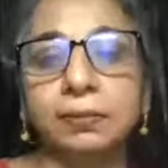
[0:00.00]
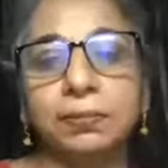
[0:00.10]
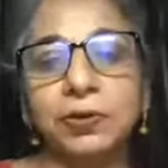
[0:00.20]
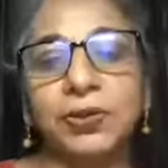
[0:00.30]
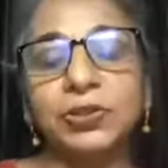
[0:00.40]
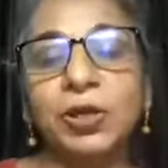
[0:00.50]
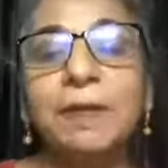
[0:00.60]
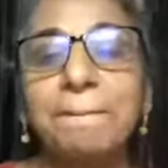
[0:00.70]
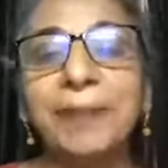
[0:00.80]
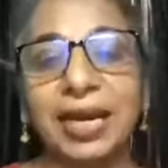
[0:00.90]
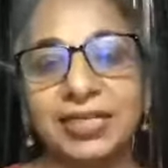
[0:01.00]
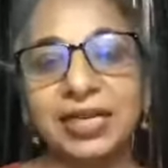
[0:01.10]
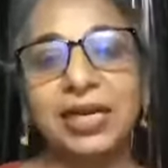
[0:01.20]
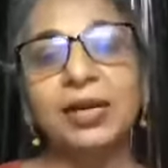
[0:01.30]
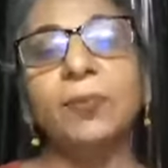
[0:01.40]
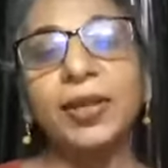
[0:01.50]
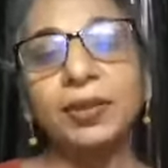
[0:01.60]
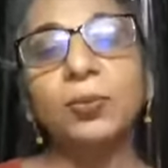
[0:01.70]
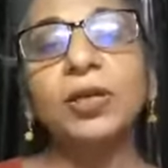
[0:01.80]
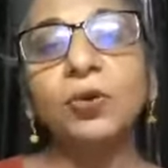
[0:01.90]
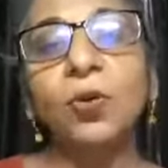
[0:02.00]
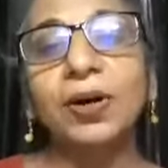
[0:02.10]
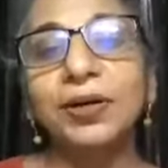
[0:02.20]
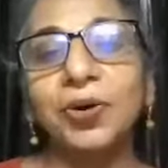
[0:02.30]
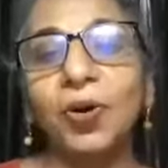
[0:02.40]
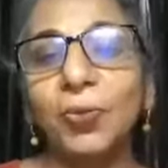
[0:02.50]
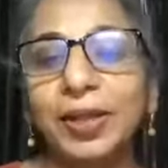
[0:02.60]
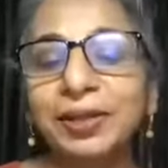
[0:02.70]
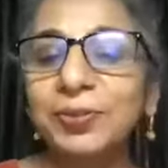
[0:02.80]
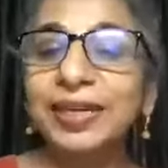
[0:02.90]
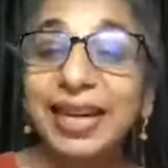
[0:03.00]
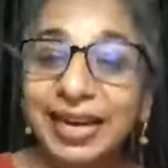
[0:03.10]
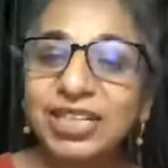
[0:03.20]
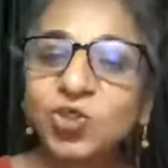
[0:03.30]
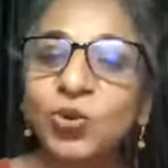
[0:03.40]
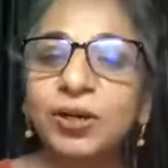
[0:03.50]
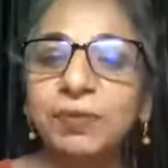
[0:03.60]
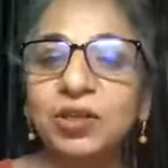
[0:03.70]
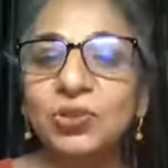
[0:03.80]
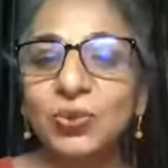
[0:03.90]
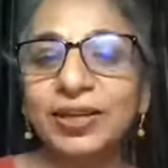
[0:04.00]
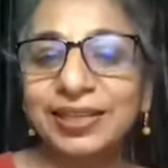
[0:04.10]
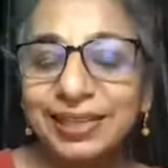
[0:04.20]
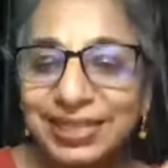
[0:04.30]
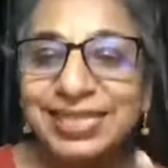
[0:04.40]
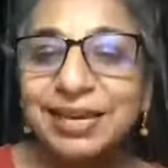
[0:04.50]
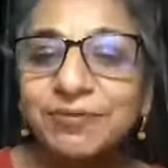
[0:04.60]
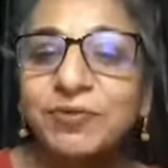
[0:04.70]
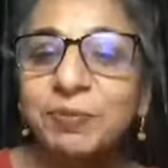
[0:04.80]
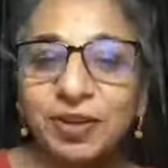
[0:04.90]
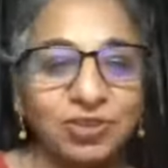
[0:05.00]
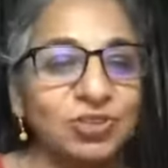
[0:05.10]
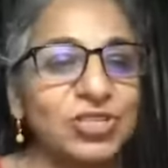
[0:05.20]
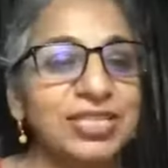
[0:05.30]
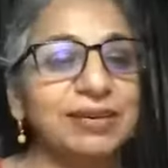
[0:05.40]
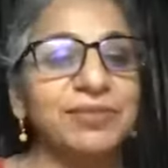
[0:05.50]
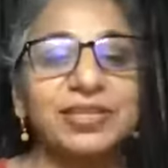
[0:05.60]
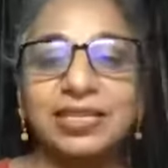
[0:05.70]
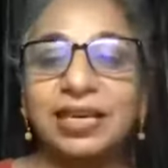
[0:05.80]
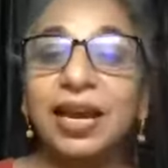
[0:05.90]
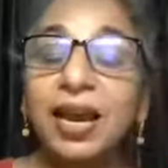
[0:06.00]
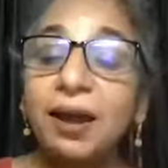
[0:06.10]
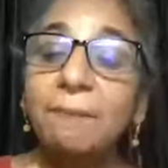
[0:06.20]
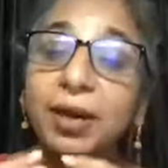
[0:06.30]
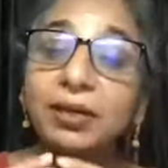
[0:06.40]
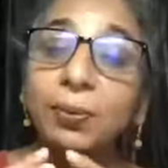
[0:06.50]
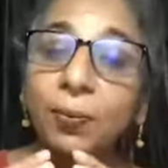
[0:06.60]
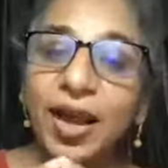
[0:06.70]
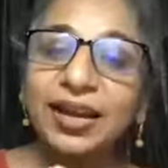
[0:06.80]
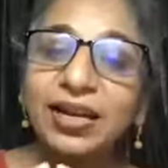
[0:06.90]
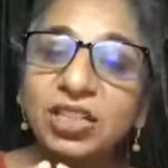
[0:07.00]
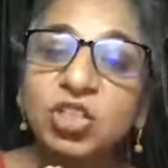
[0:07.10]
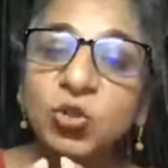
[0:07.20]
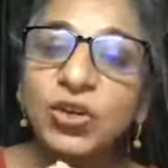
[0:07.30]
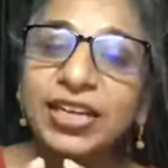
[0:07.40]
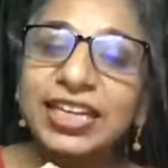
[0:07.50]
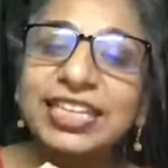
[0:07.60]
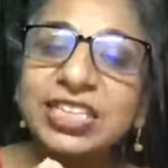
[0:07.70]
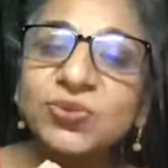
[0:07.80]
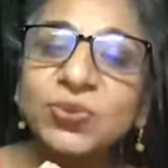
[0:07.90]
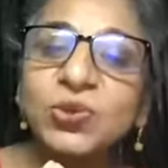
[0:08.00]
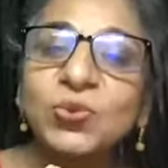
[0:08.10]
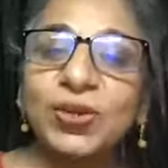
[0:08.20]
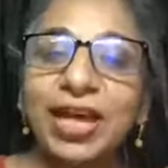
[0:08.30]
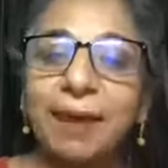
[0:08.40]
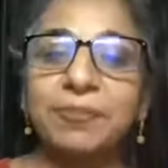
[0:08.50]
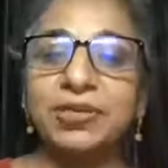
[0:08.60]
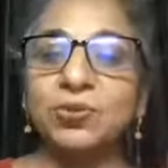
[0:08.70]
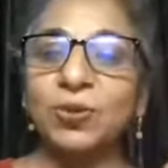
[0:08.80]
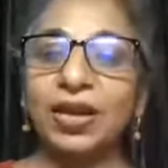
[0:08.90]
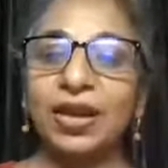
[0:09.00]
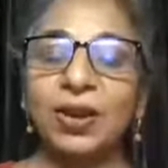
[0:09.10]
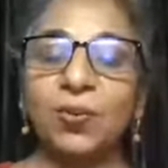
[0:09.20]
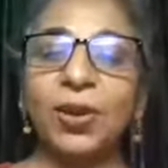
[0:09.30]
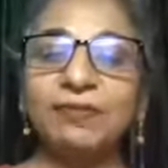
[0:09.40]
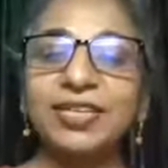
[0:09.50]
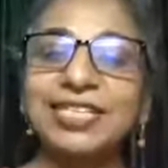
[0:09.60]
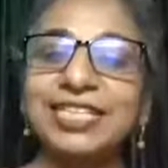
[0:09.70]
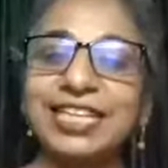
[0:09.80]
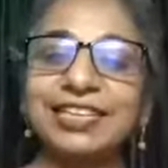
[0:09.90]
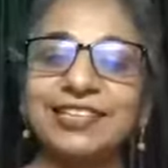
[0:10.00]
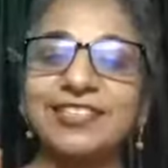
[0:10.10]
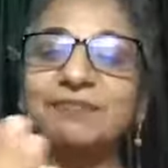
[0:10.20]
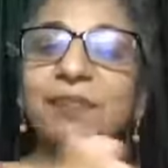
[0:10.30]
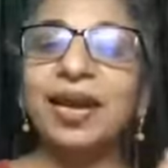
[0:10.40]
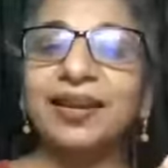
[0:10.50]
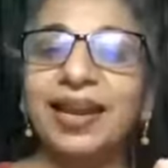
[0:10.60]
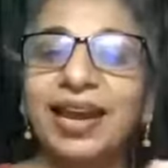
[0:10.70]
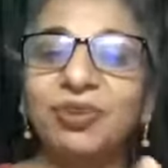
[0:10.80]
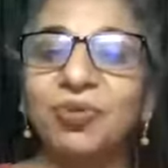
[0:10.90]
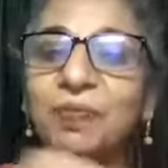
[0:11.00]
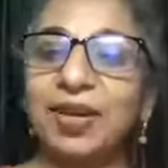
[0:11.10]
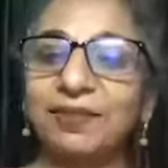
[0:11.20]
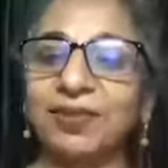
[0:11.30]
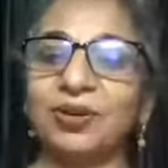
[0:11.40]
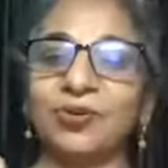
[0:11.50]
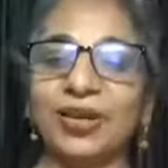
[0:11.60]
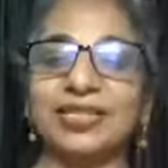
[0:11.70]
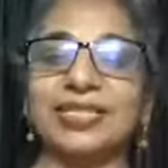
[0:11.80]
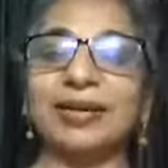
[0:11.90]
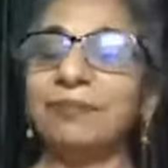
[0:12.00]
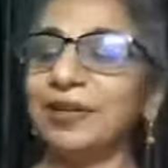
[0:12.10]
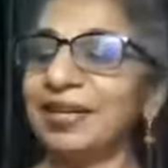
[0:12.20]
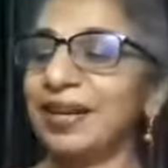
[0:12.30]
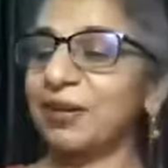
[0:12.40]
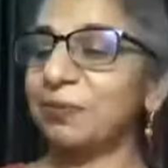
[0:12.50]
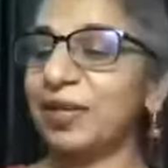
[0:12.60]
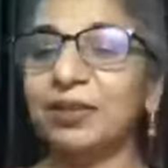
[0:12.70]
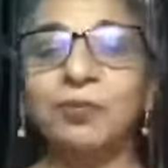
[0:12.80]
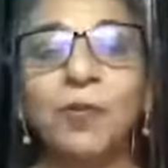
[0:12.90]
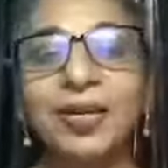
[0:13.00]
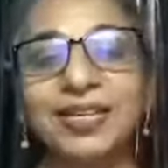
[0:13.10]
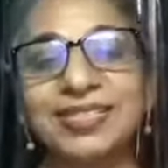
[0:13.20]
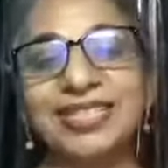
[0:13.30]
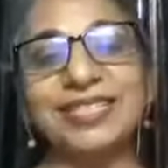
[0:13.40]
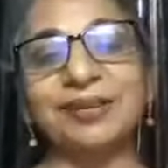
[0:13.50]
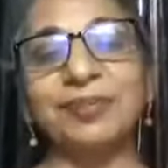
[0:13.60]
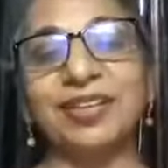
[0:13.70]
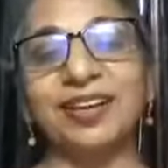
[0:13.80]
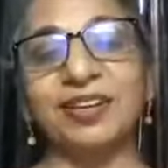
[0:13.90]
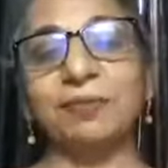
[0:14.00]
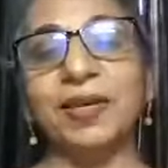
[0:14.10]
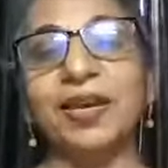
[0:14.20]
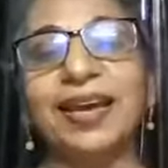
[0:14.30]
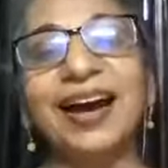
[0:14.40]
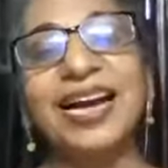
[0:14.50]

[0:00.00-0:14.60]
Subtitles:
going to impact whether we know her or whether we relate to her because we belong to the same city. But when during interviews, what happens, when we see this, men and women, we look at somebody like me. The moment I see somebody like me, I